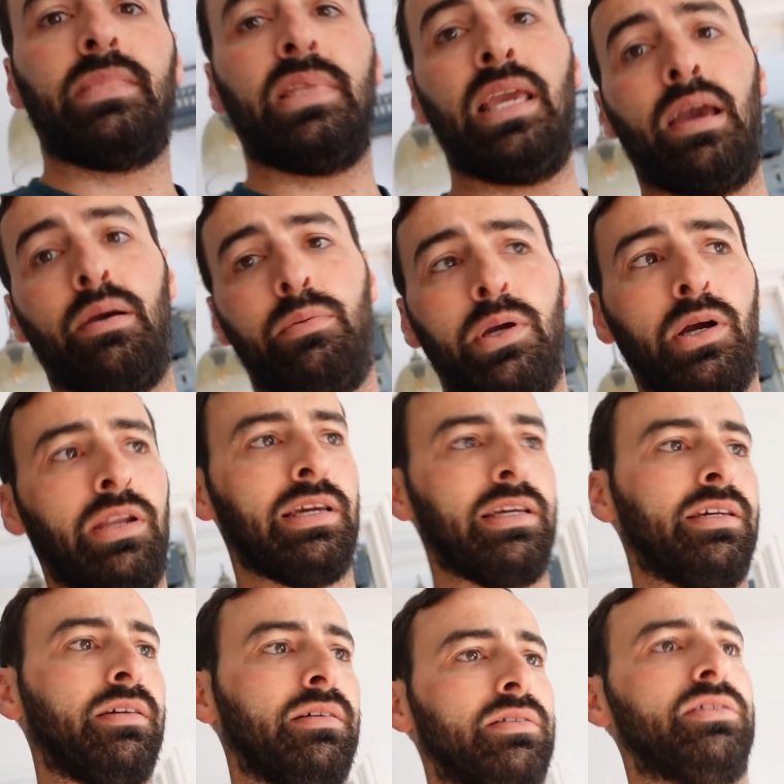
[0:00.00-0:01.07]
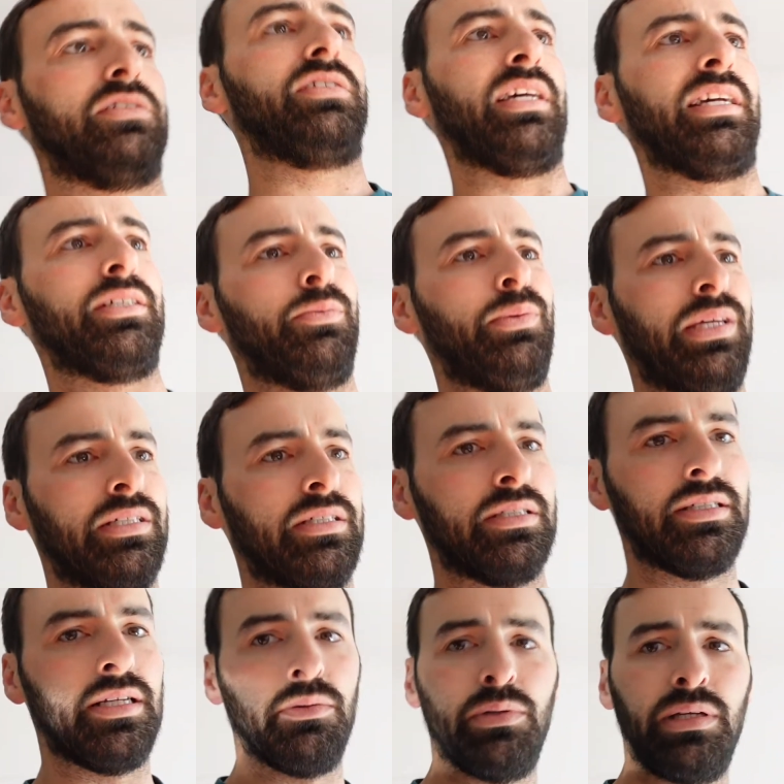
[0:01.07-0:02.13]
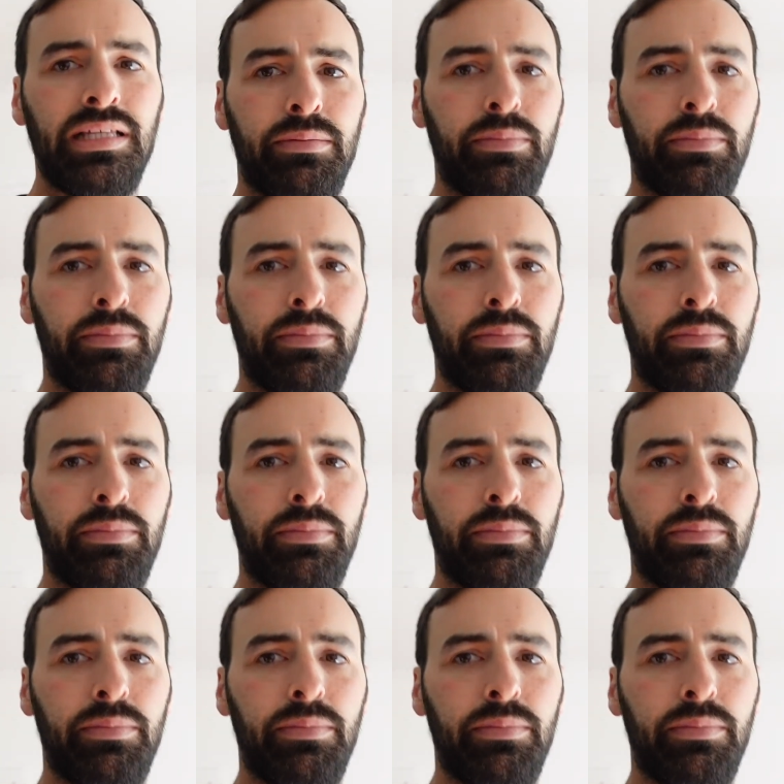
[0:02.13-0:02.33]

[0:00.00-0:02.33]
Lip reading: yeah, we got like 6 weeks until we need